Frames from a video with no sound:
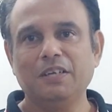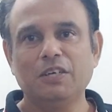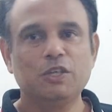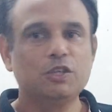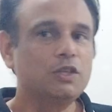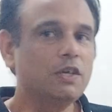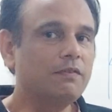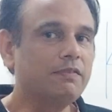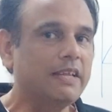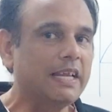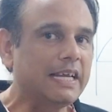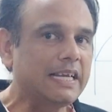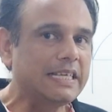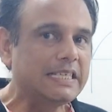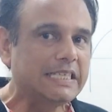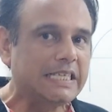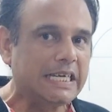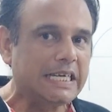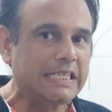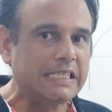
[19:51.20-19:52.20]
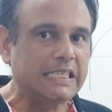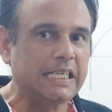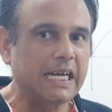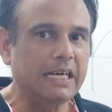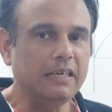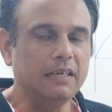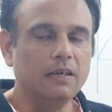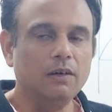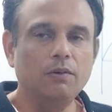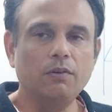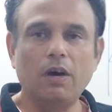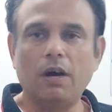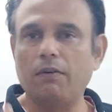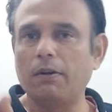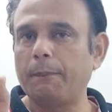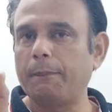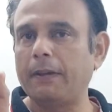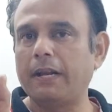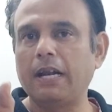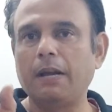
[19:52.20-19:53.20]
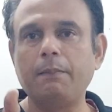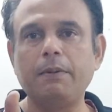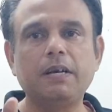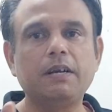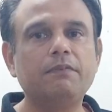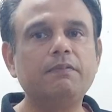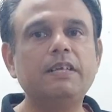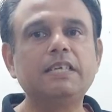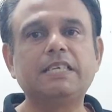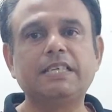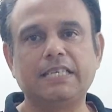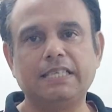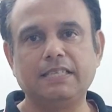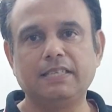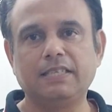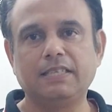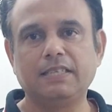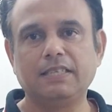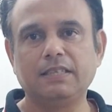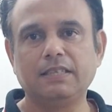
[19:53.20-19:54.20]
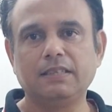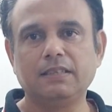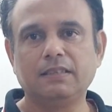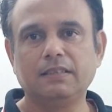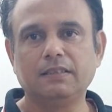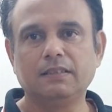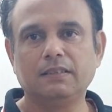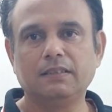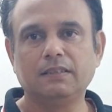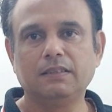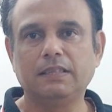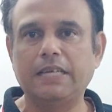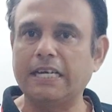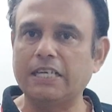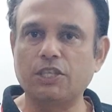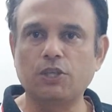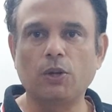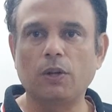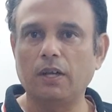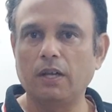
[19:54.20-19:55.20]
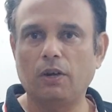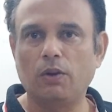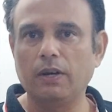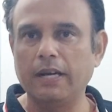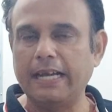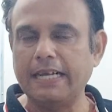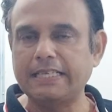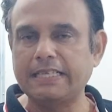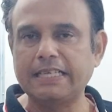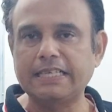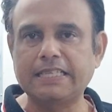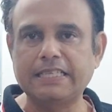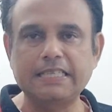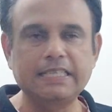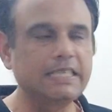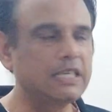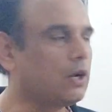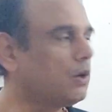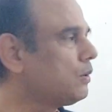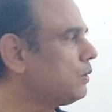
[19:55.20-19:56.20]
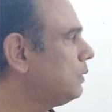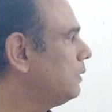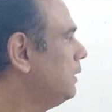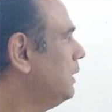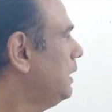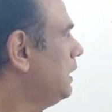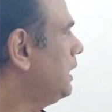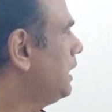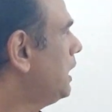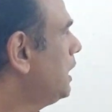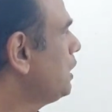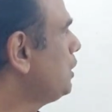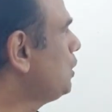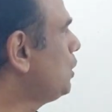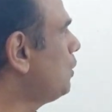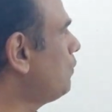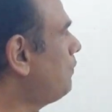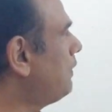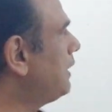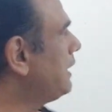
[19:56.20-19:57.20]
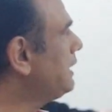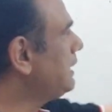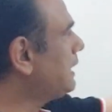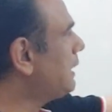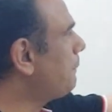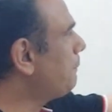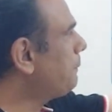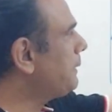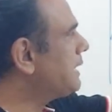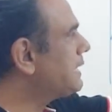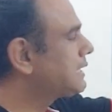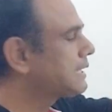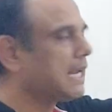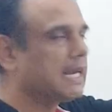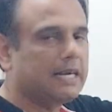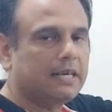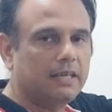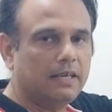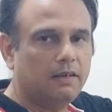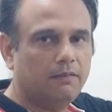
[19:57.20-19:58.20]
So if they change that, our parameter will change. That's all. On x-axis now, you know, one complete cycle.